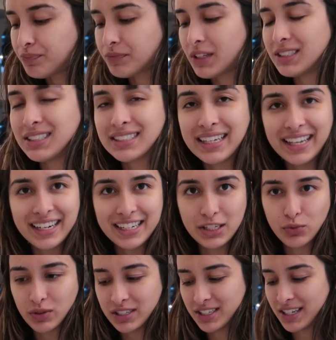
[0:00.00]
The skin
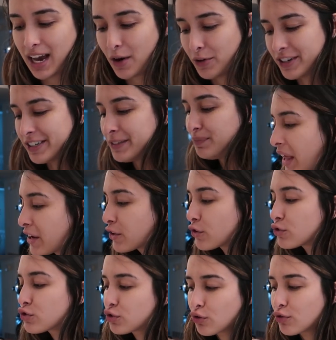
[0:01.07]
is what's sour and
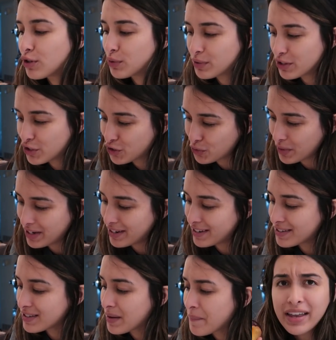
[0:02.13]
goes so good with the
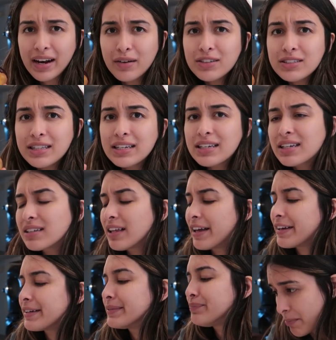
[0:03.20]
sweetness. And I was thinking,
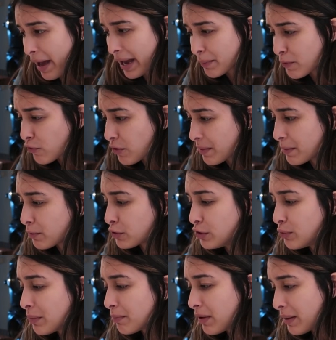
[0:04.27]
like, back before people
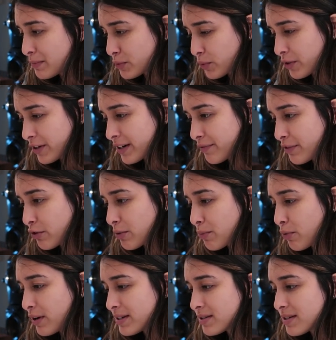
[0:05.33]
knew what plums were and if they were
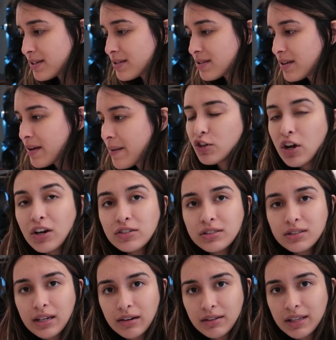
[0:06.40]
poisonous, you know how
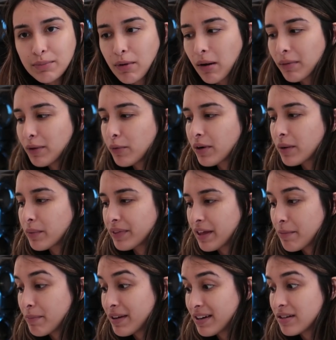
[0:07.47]
scared they probably were when
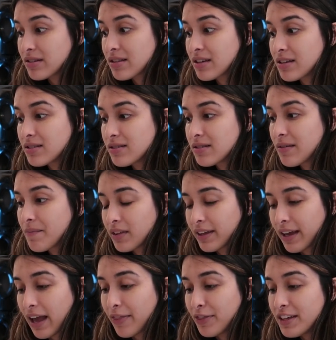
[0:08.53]
they bit into this?
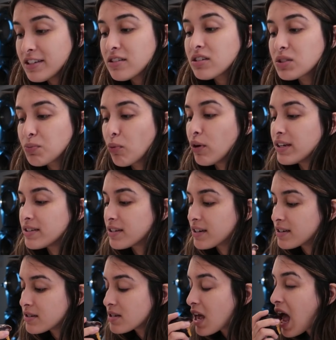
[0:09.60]
Like, this looks
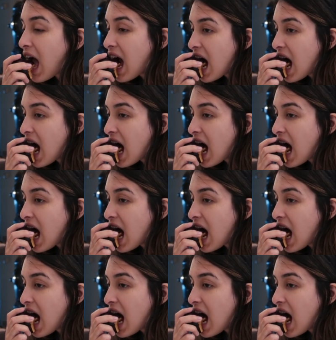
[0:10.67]
poisonous,